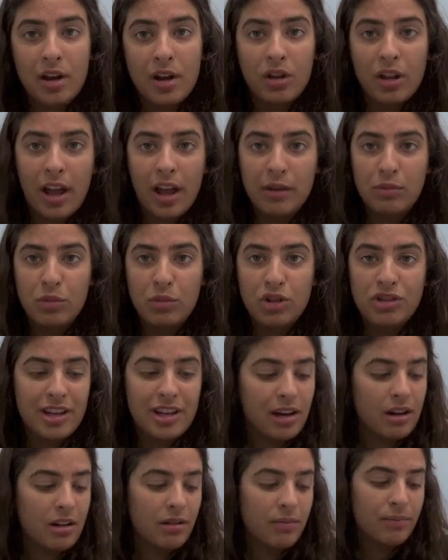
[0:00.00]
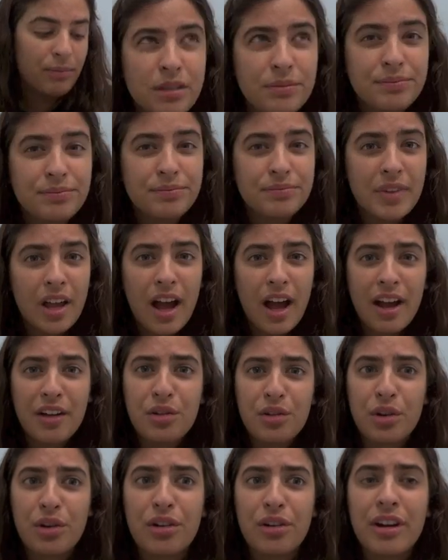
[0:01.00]
do you like music? Um, I
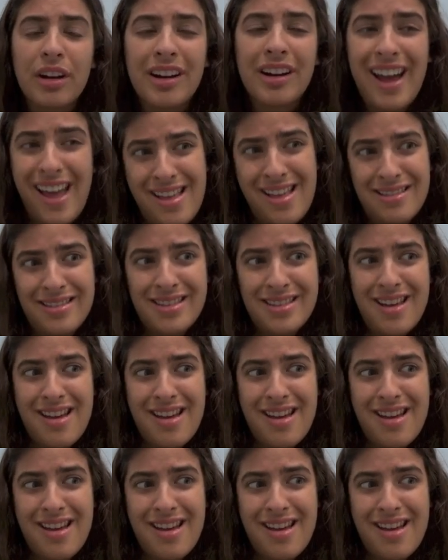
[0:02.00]
don't know how to answer